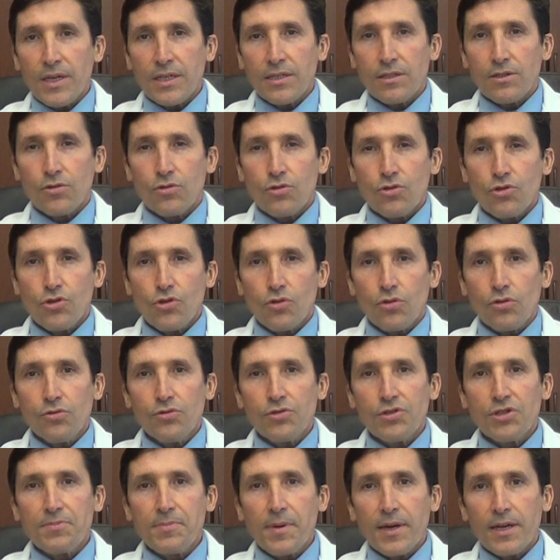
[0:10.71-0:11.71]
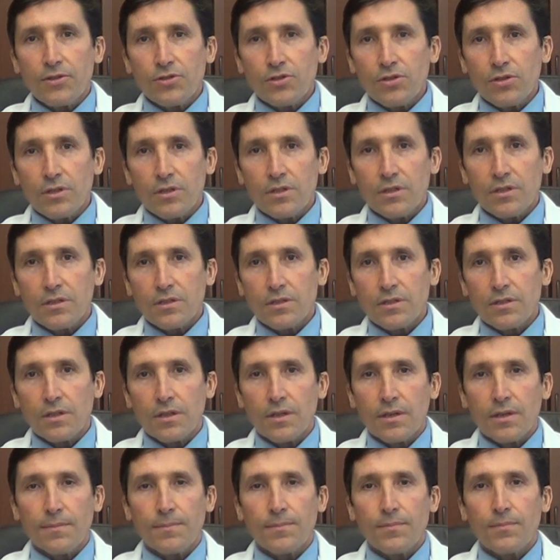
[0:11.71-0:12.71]
a shoulder specialist
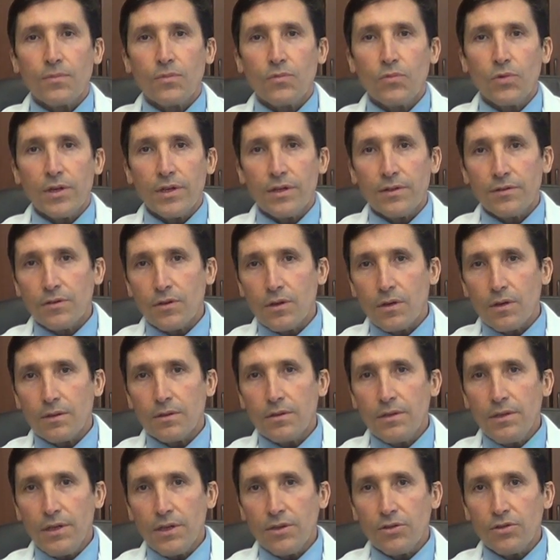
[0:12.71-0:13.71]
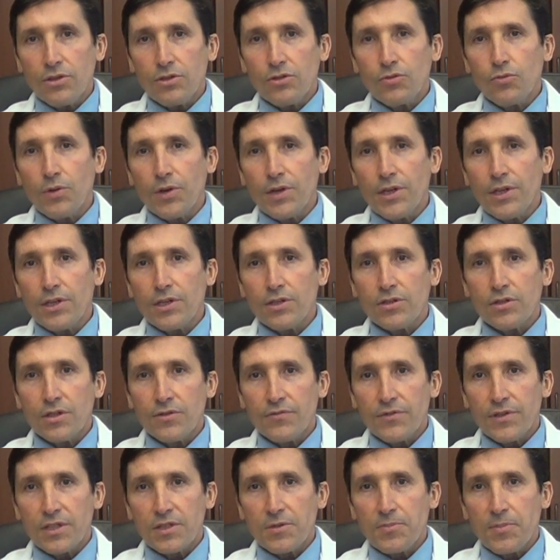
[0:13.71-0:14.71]
with nearly 20 years
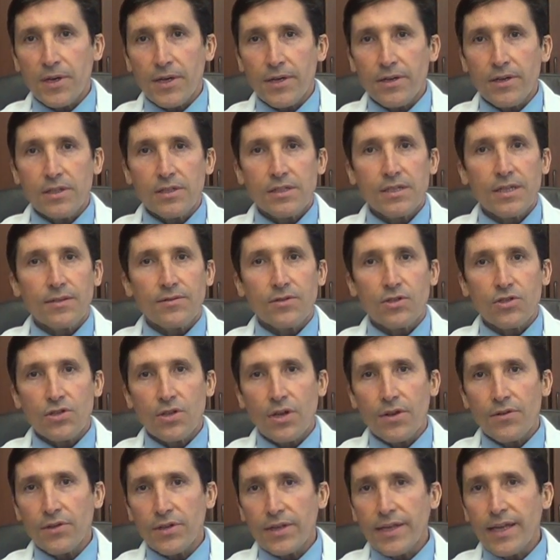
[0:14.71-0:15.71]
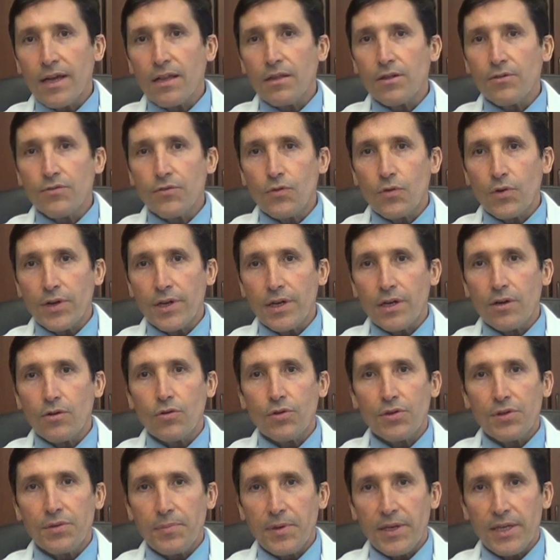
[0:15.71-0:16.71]
of experience at the Southern California
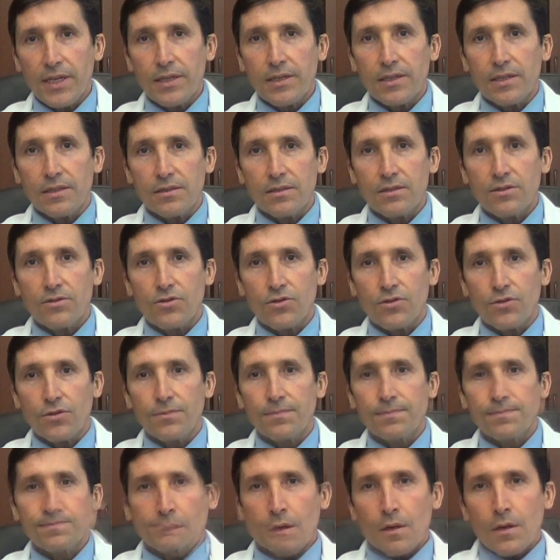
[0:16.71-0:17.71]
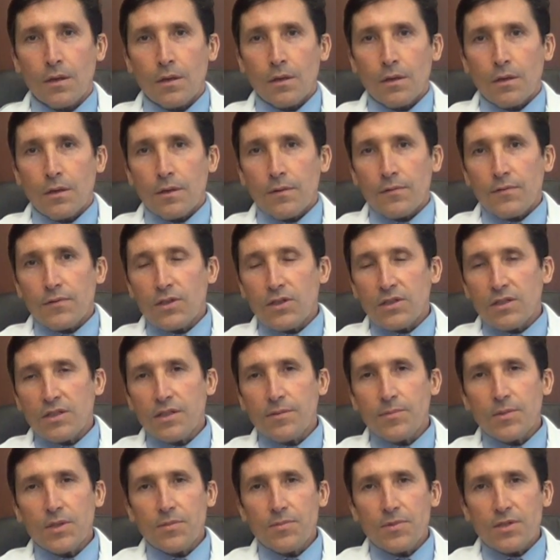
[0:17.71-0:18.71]
Orthopedic Institute. The
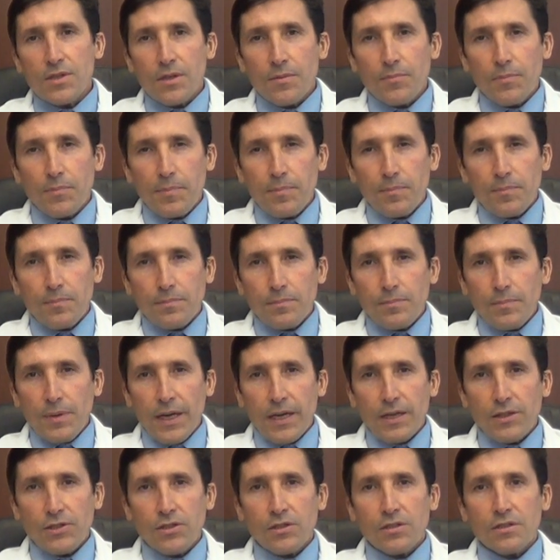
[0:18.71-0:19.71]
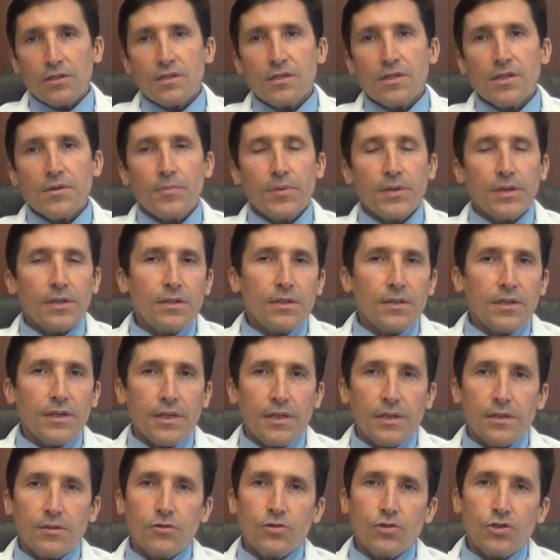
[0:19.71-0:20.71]
symptoms that patients
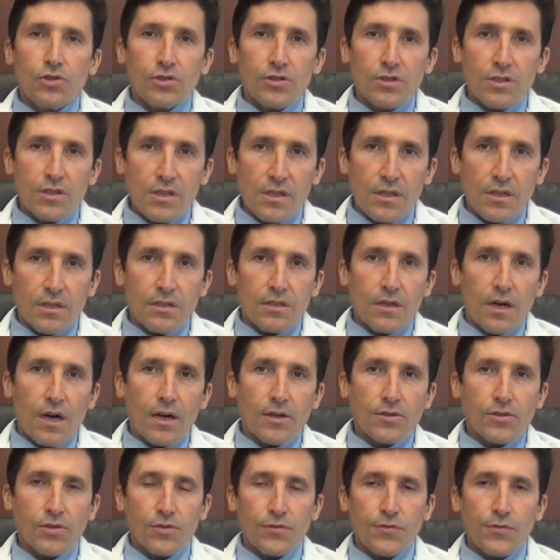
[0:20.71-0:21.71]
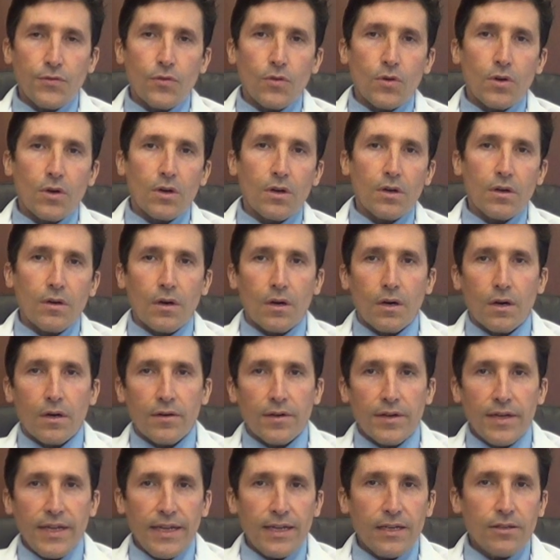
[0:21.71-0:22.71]
typically should see a doctor for
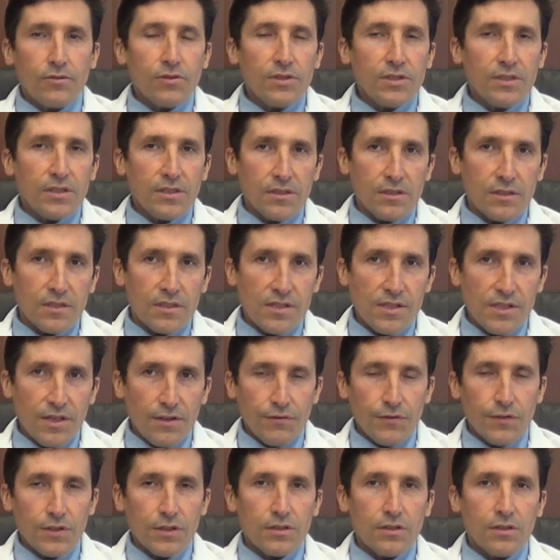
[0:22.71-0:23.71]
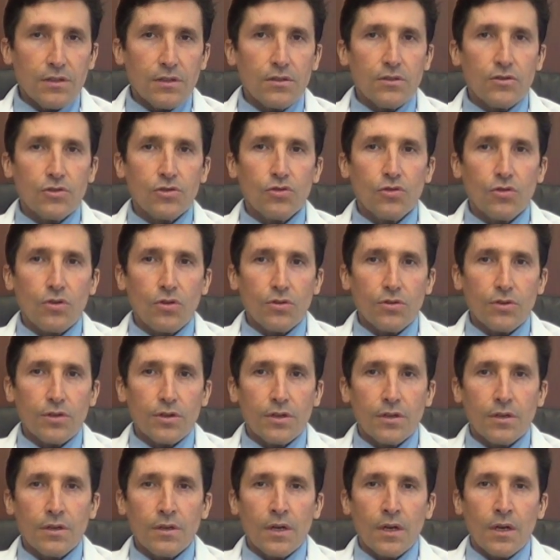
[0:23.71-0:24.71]
are increasing stiffness in the
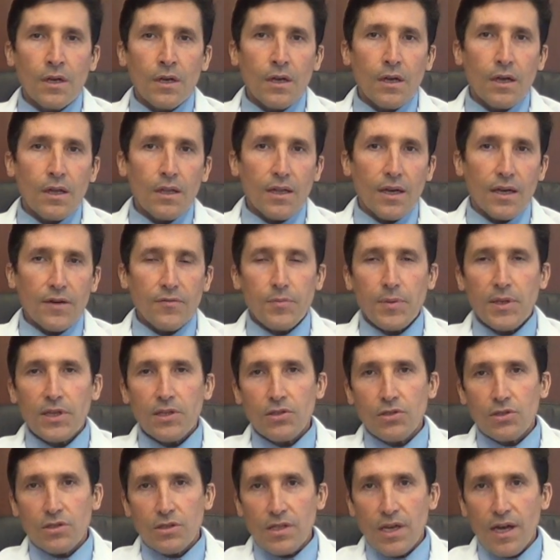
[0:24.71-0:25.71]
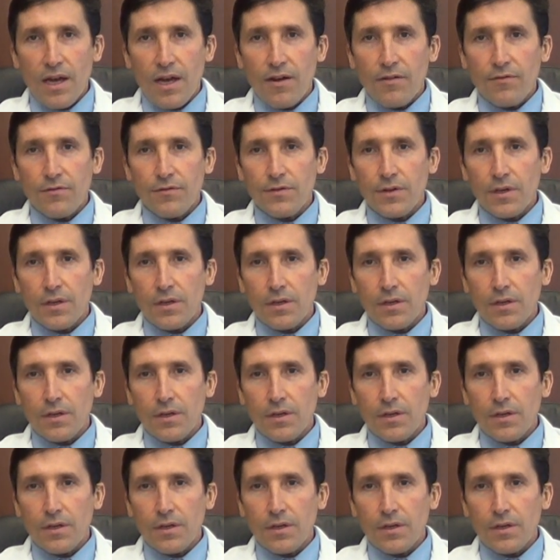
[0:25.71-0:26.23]
shoulder. A lot of patients have